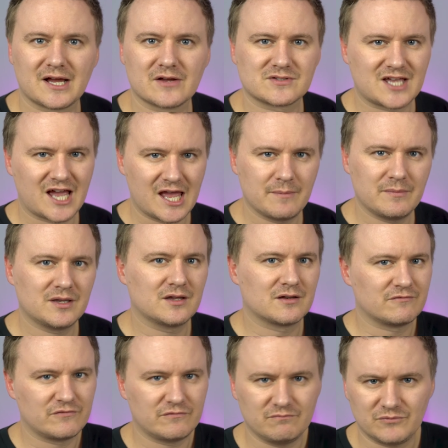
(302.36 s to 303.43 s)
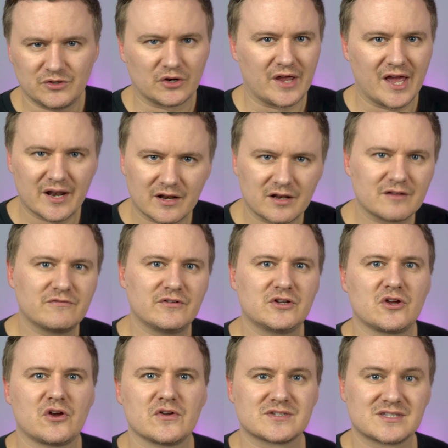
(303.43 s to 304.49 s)
hours gaming and editing
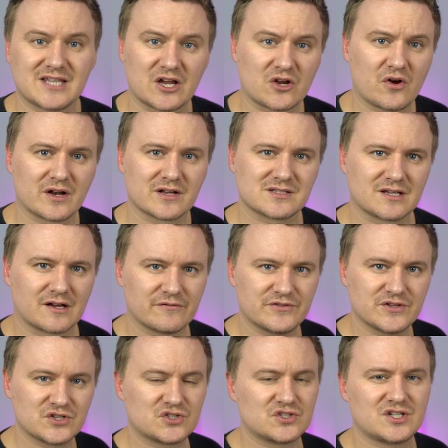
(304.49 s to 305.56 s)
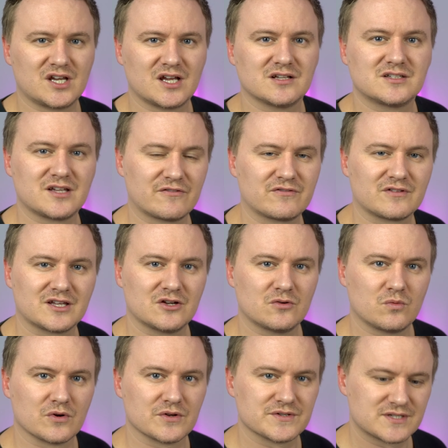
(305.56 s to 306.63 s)
videos and that kind of stuff, this chair definitely
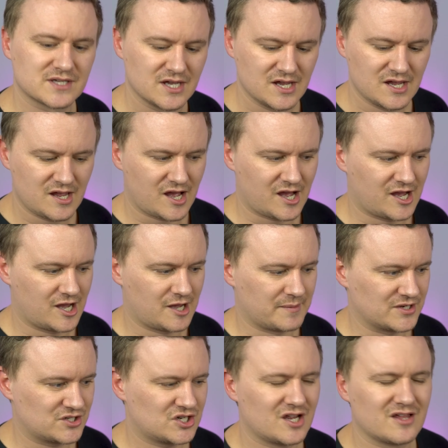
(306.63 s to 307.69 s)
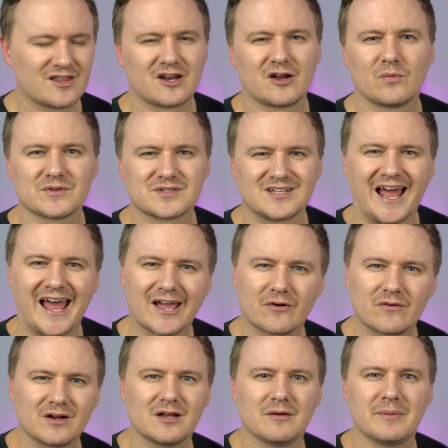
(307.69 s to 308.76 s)
was a chair that I wasn't
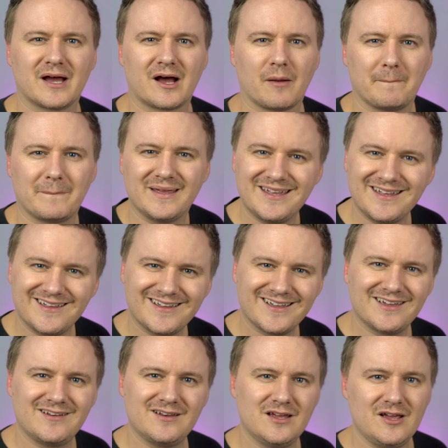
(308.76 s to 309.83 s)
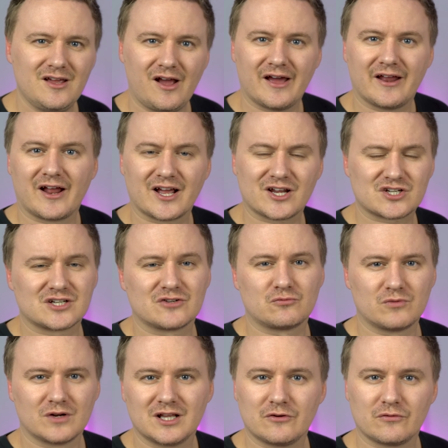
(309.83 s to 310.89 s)
angry about being in, and I actually
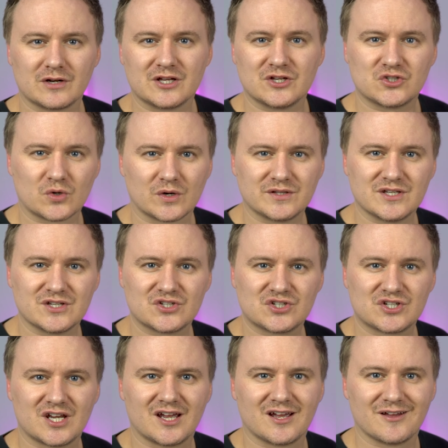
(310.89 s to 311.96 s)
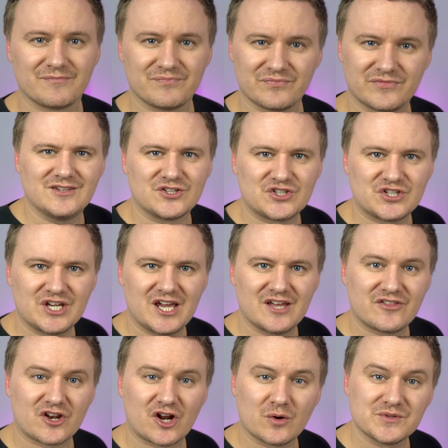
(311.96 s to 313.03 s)
really enjoyed this chair. The chair
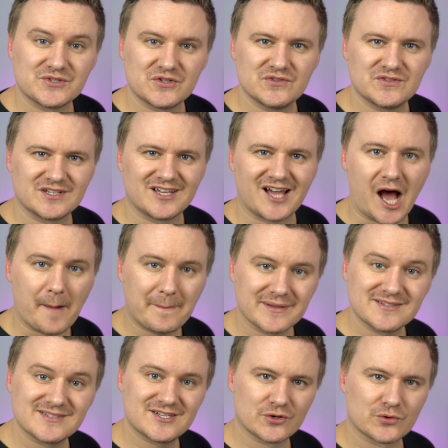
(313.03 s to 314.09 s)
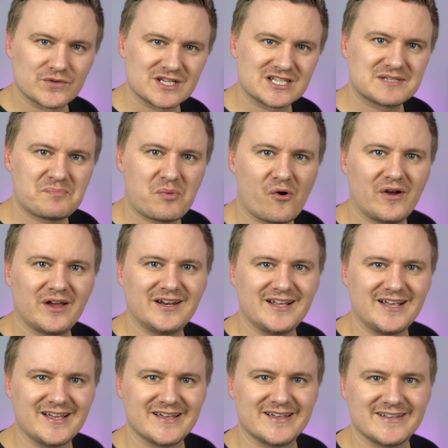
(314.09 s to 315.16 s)
that I was using up until this point
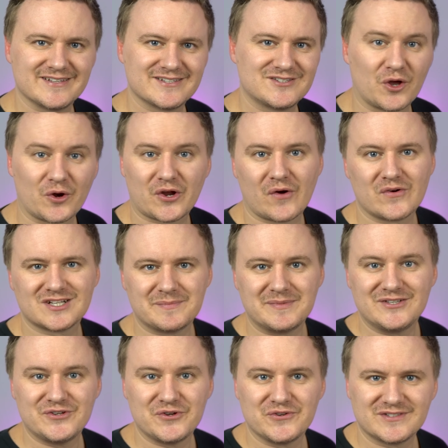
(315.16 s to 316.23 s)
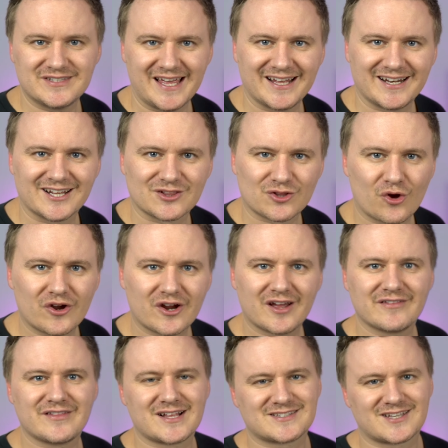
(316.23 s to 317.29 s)
is not going to be used any longer.
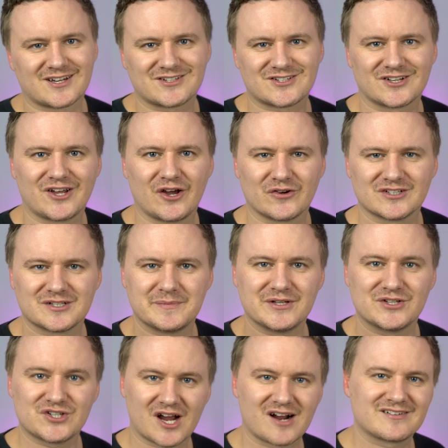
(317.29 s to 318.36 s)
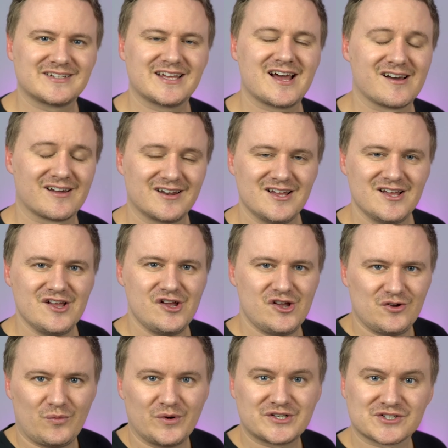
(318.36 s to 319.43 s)
That's actually going to be chucked out,
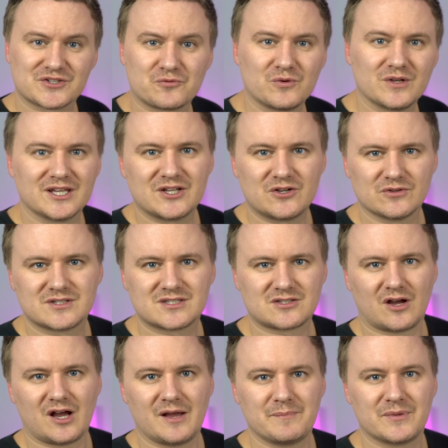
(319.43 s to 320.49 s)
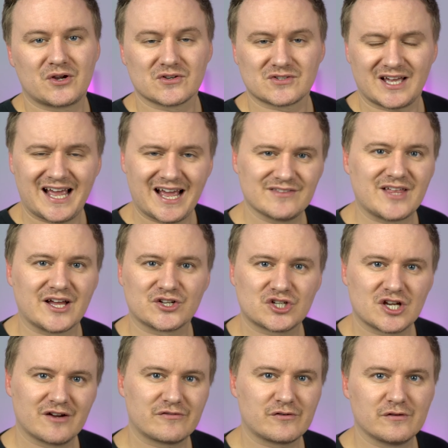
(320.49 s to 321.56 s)
which is a really good sign, because I had that
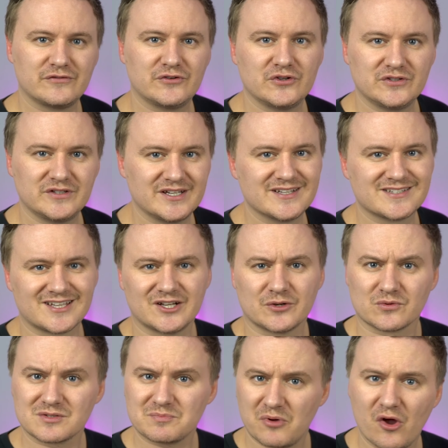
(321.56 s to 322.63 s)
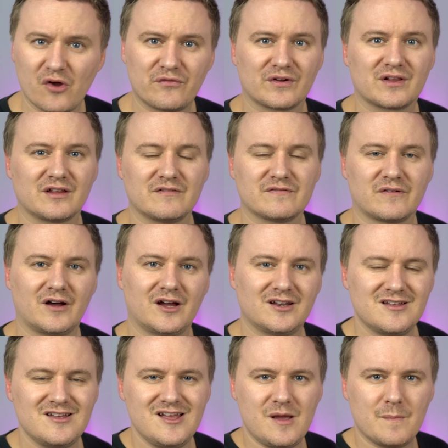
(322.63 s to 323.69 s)
chair for a few years and it was perfectly fine,
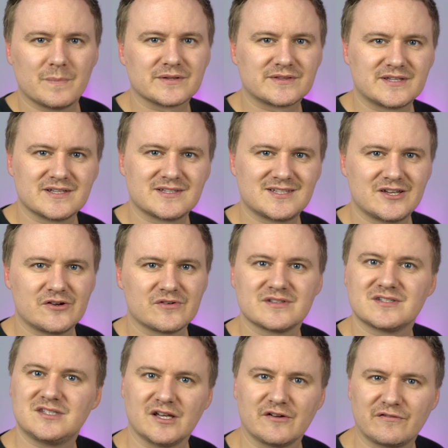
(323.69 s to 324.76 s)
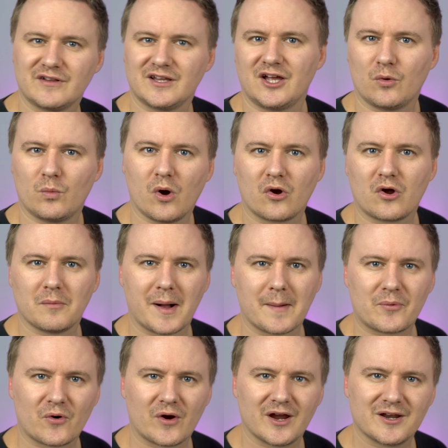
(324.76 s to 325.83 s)
but this here is definitely a welcome
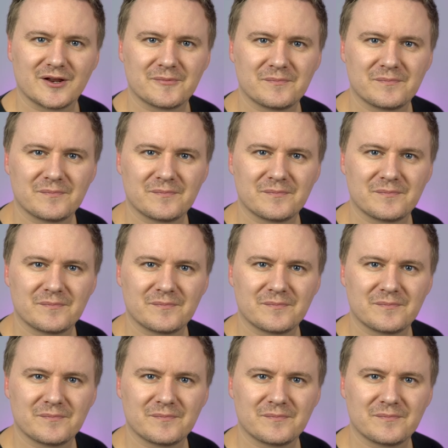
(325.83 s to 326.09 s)
upgrade.